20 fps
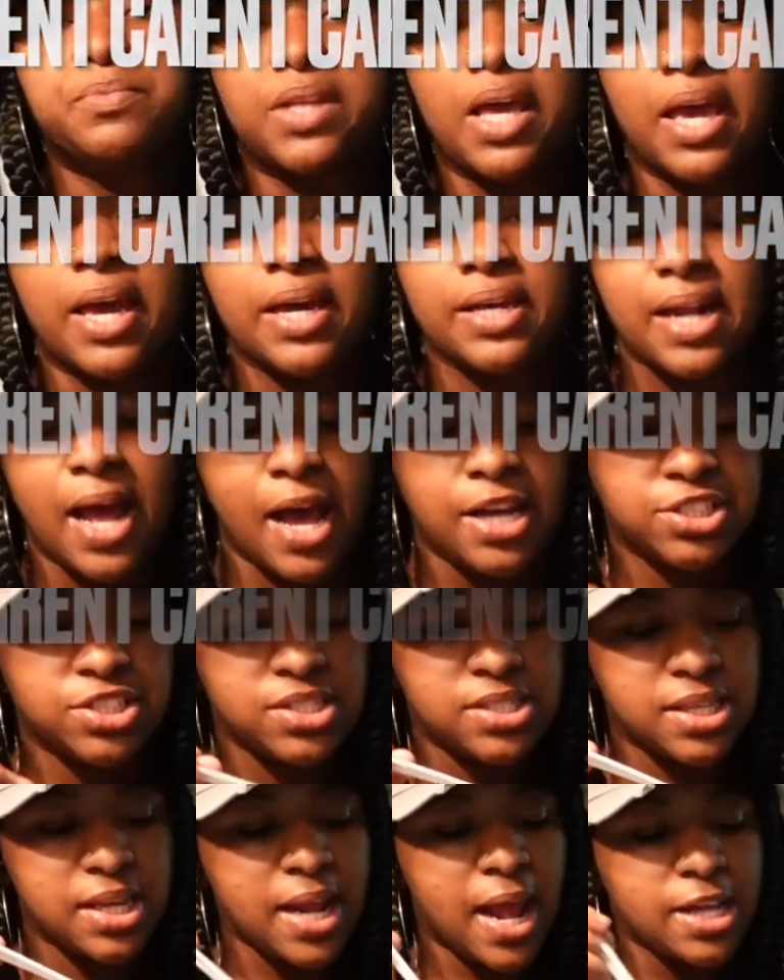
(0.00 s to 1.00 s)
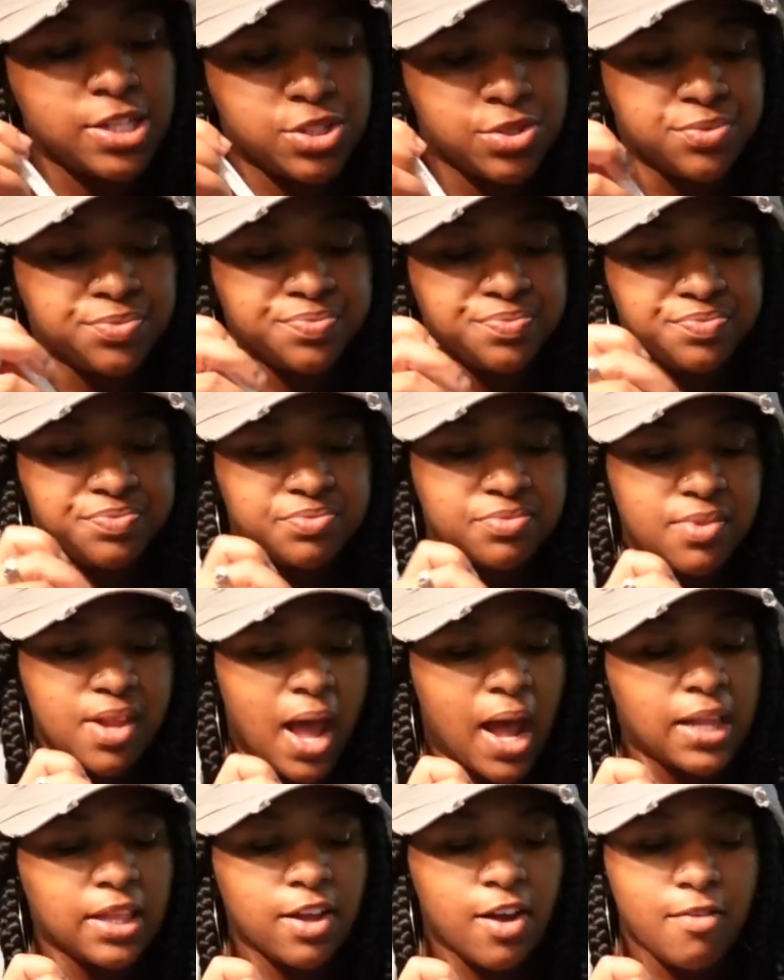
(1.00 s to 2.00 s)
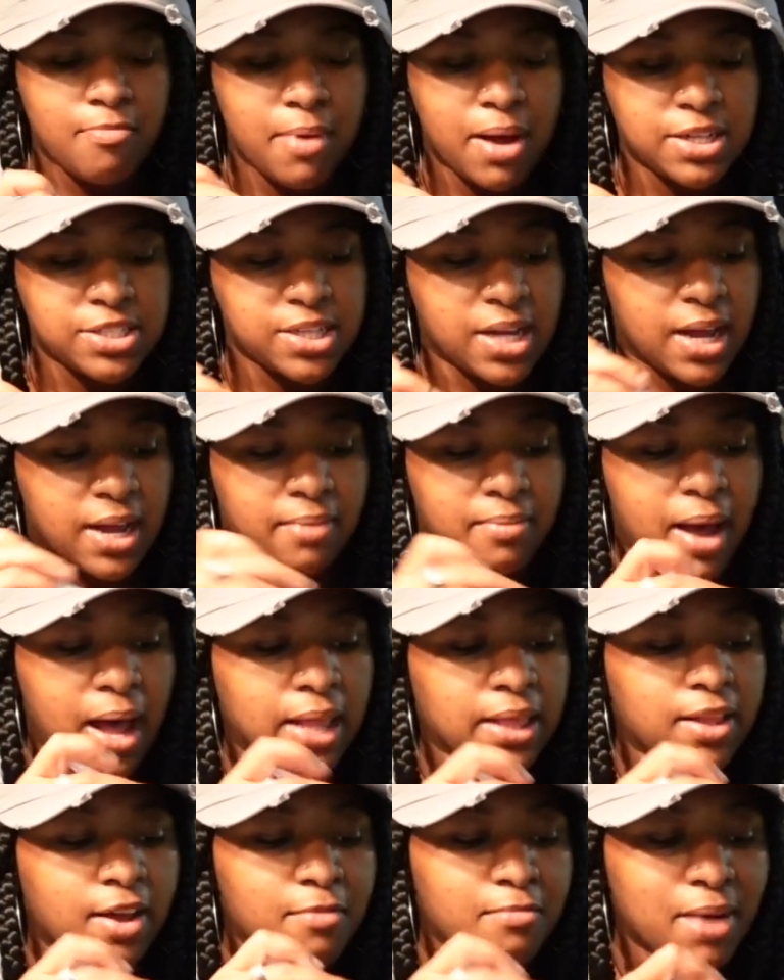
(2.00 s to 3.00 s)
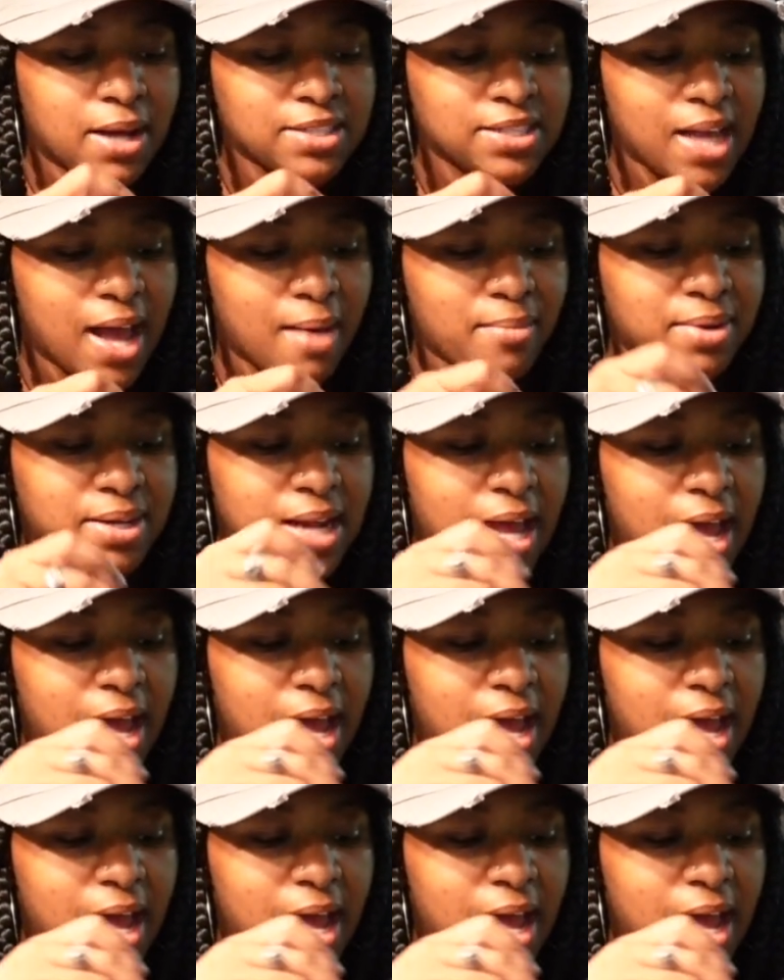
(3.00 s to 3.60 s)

And I should say I do. I love my job. I love my job. And